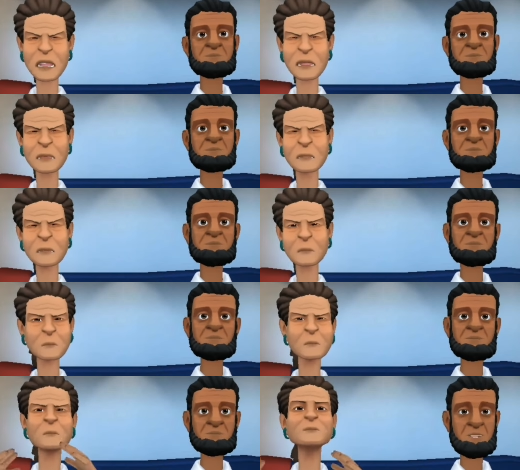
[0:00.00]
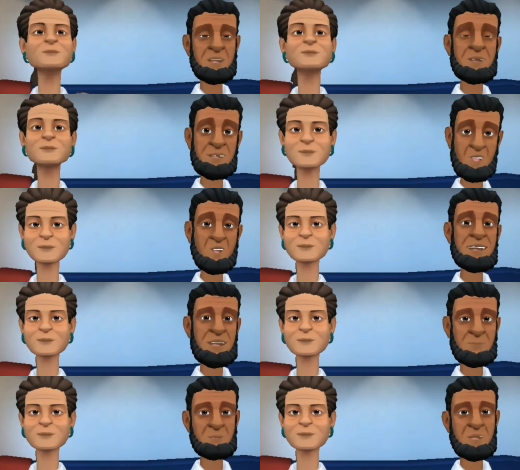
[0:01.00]
Speaker 1: us.
Speaker 2: I wish I could
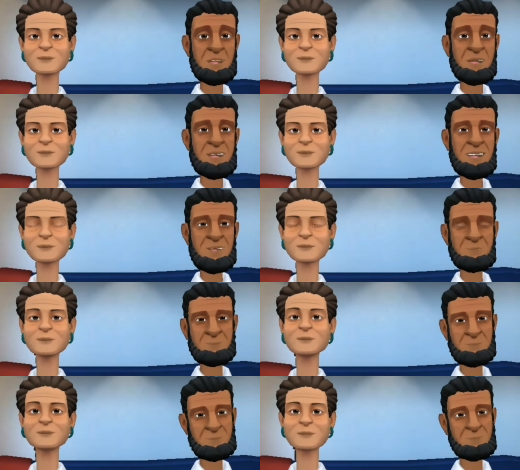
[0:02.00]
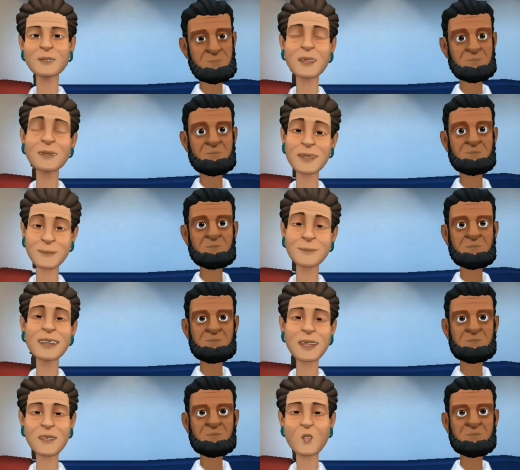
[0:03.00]
change my decision.
Speaker 1: Let's keep
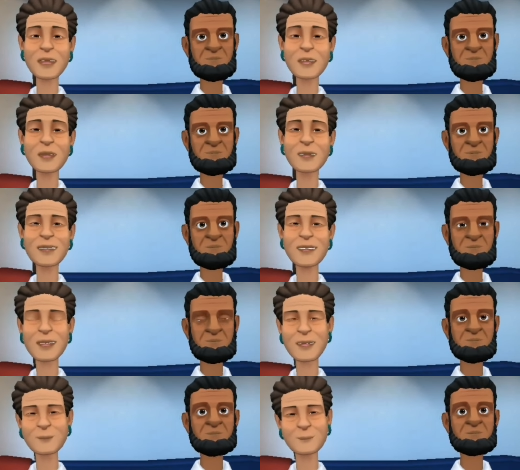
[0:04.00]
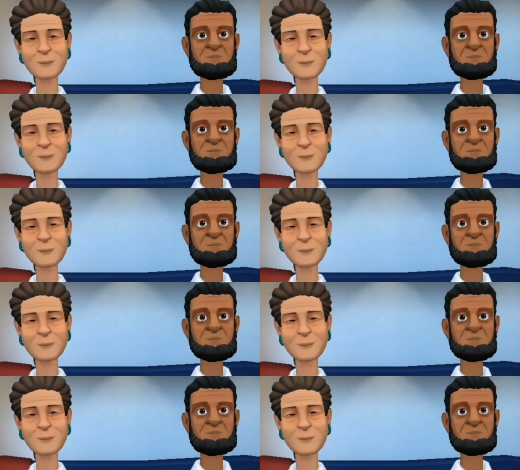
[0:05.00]
praying for their safety.